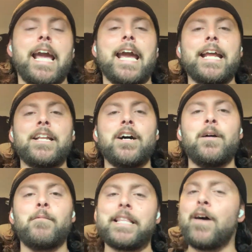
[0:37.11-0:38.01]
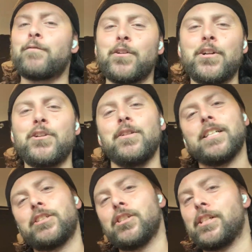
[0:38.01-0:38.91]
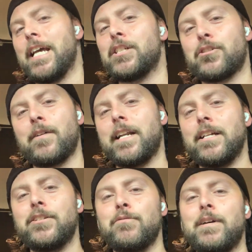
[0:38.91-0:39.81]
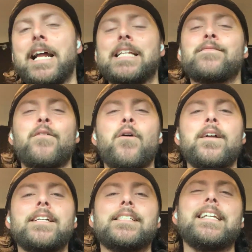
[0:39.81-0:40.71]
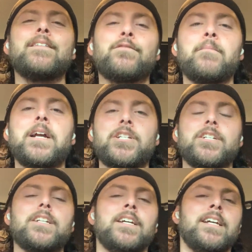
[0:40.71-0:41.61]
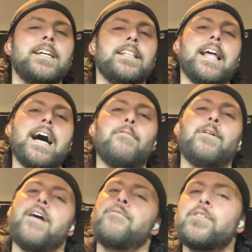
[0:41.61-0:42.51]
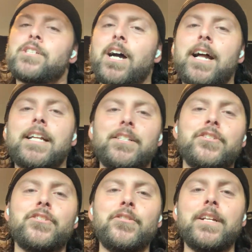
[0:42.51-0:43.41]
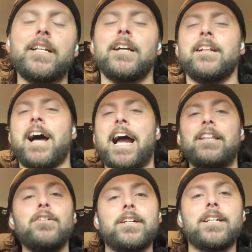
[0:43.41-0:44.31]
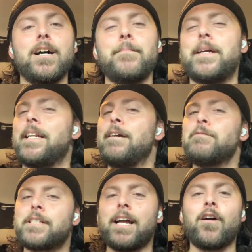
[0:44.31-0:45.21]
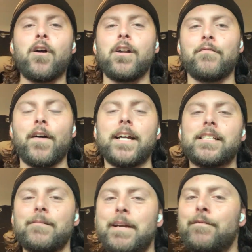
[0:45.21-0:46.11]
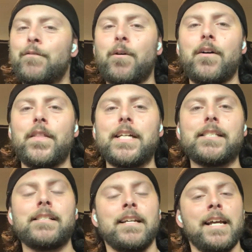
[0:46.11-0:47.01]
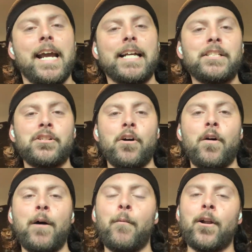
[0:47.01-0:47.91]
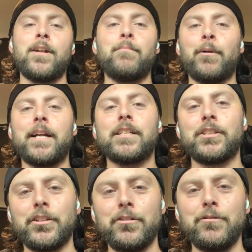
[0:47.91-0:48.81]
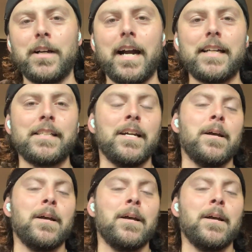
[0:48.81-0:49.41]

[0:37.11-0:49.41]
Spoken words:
And without further ado, let's just get straight into it. As far as the information that when I first got into shooting, I looked up and it was kind of hard to find some info on this. And so I wanted to bring it to you guys.